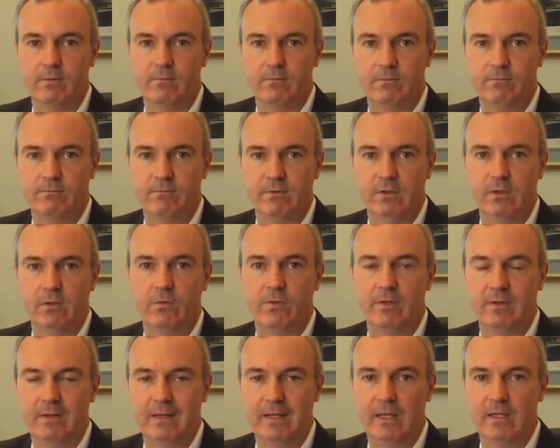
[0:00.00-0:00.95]
feel
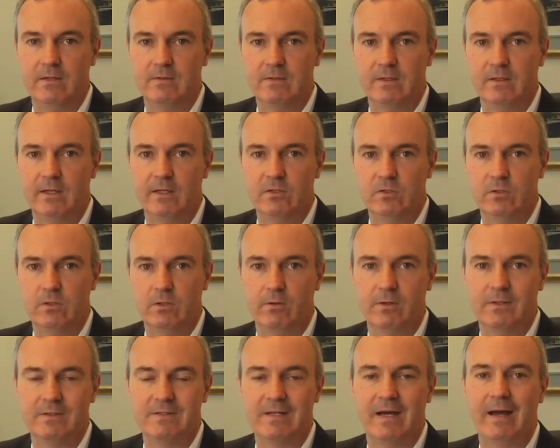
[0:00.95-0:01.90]
the need to get
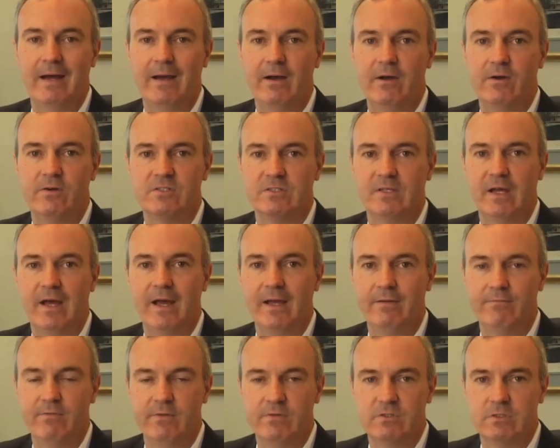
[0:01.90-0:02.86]
your entire
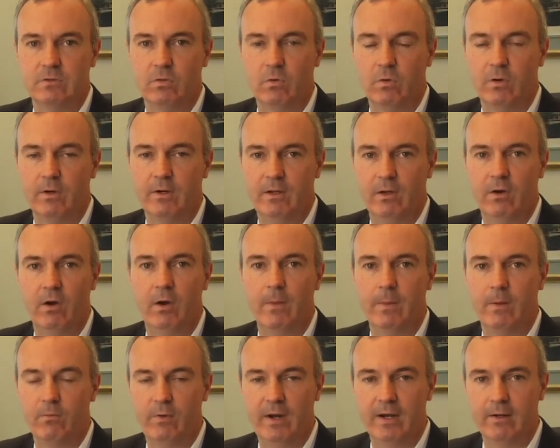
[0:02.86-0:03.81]
side of the story
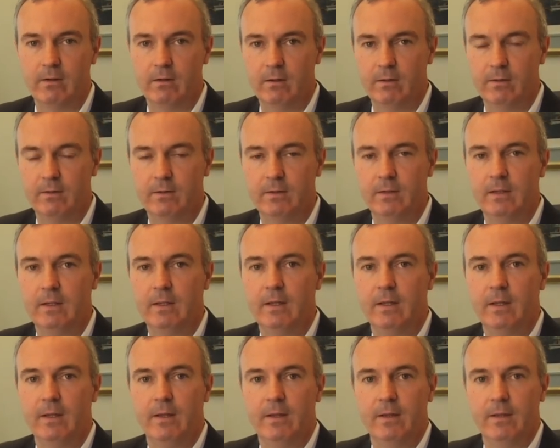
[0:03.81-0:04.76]
on the record.
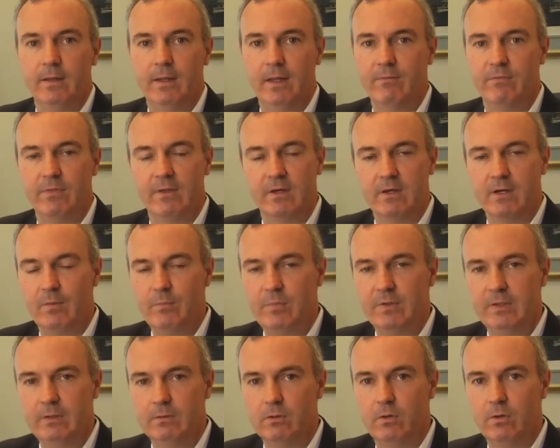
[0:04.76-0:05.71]
If the
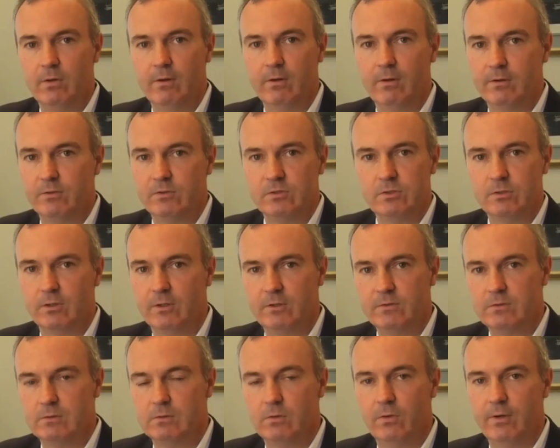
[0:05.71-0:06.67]
company lawyer or
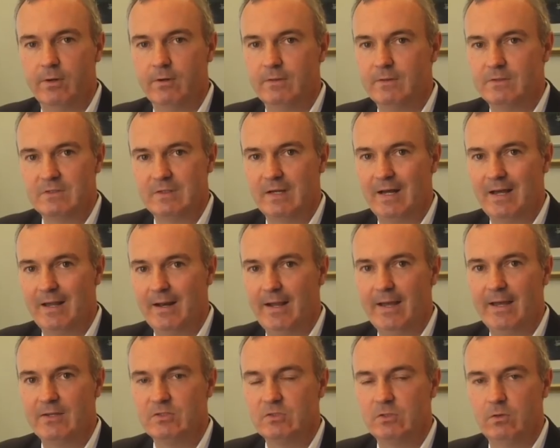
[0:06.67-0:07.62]
insurance lawyer does not
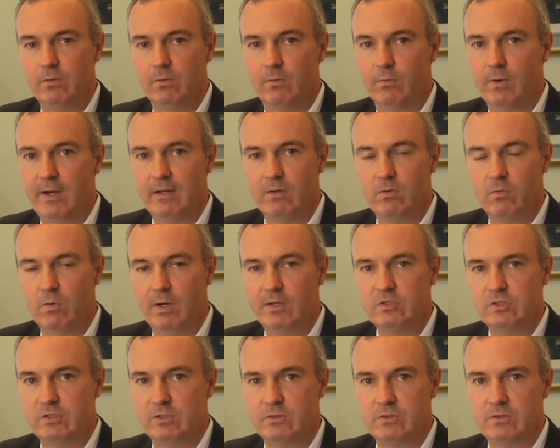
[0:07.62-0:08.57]
ask you the right
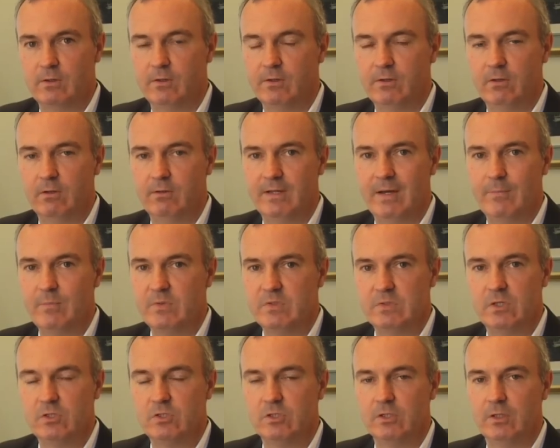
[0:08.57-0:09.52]
questions during your
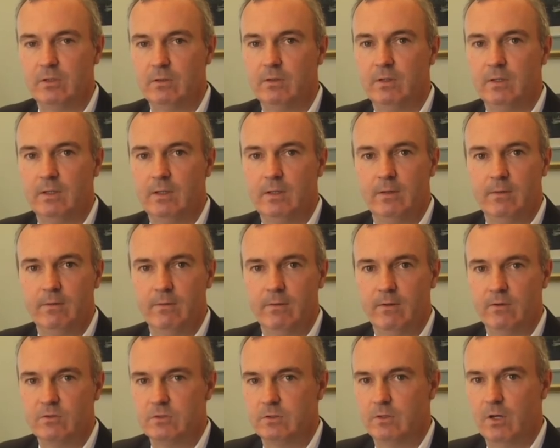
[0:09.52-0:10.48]
deposition,
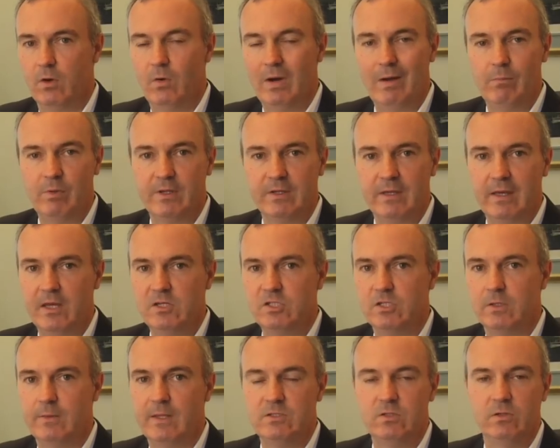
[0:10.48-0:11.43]
there's no
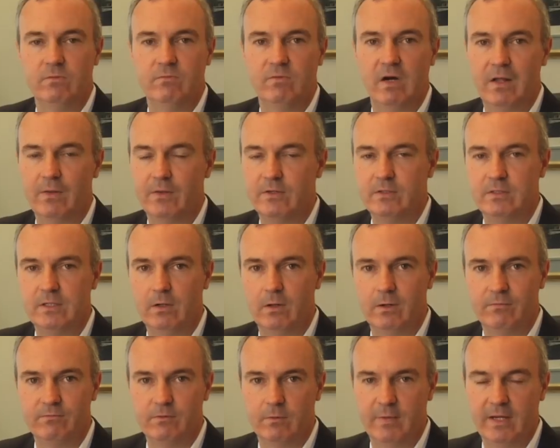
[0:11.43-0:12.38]
obligation that you
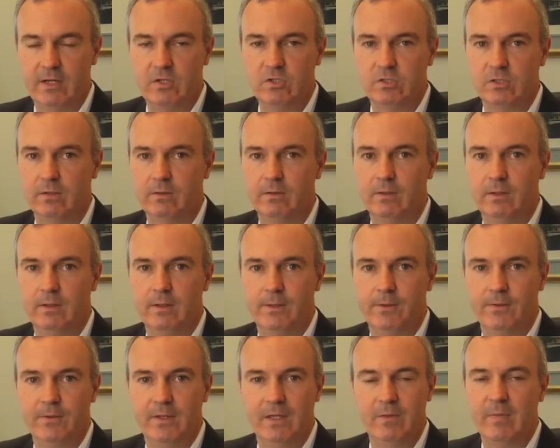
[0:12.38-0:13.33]
volunteer information.
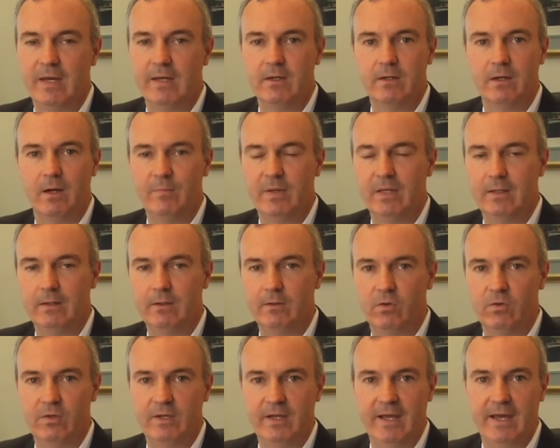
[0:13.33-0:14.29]
He may come in and
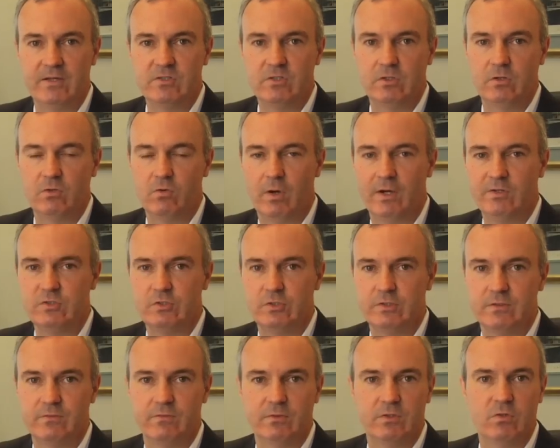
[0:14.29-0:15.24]
only ask you
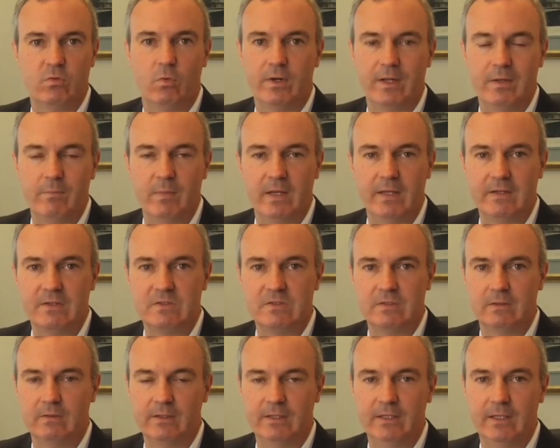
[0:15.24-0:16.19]
questions for 20
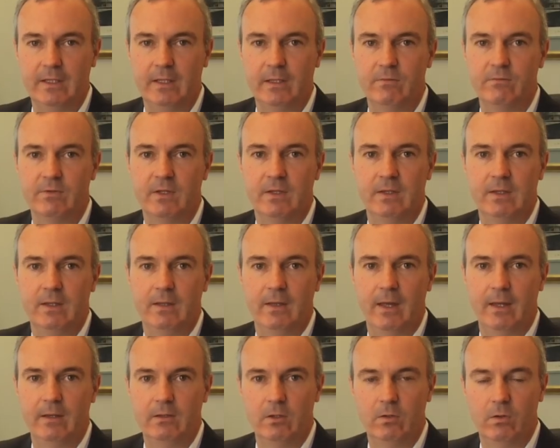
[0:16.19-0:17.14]
minutes and leave,
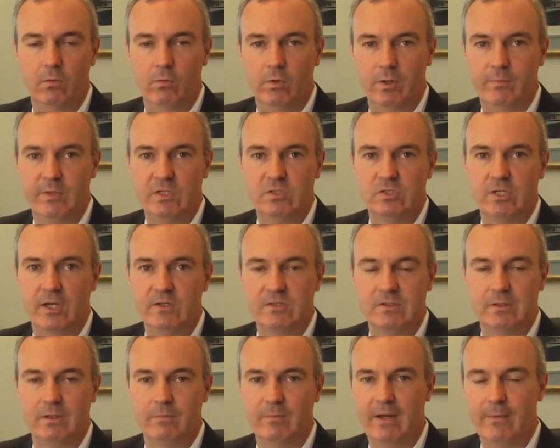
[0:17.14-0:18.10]
and you don't want to be
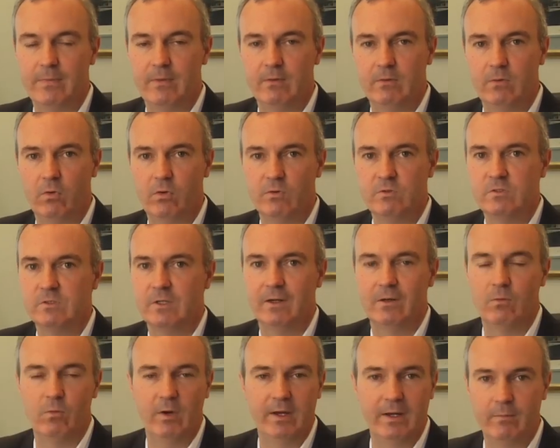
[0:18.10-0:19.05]
chasing him out the door
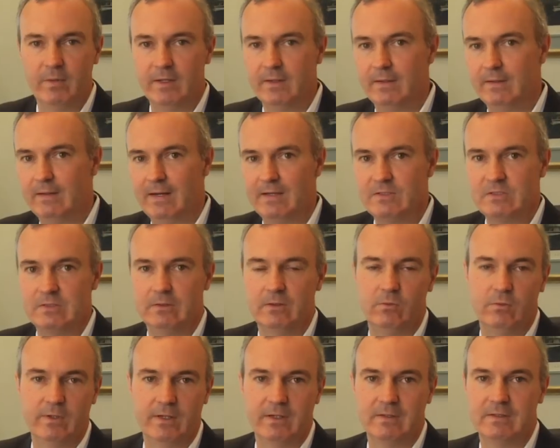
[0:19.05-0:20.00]
saying, wait a minute, I
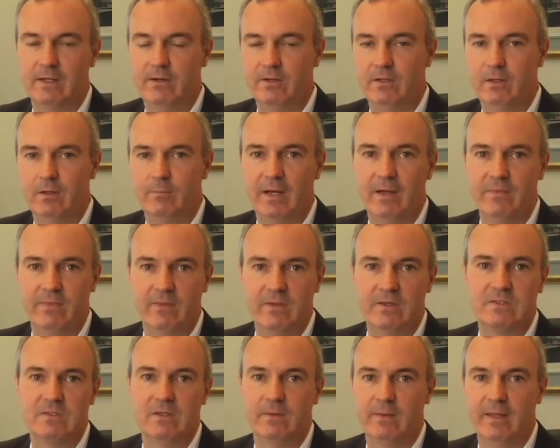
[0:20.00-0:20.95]
still want to tell you about
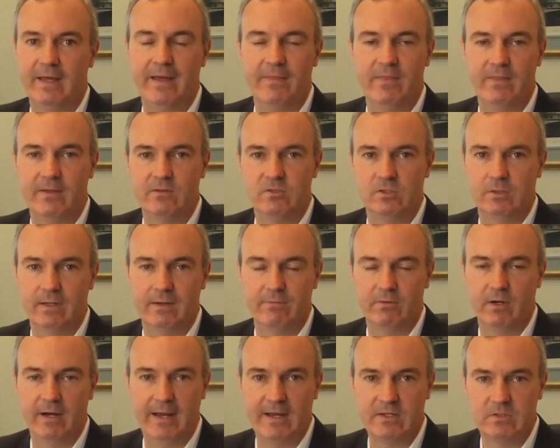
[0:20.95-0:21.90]
this and that you
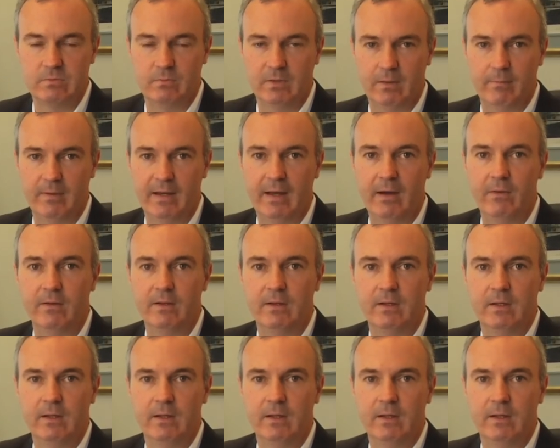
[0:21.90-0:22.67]
never asked me about.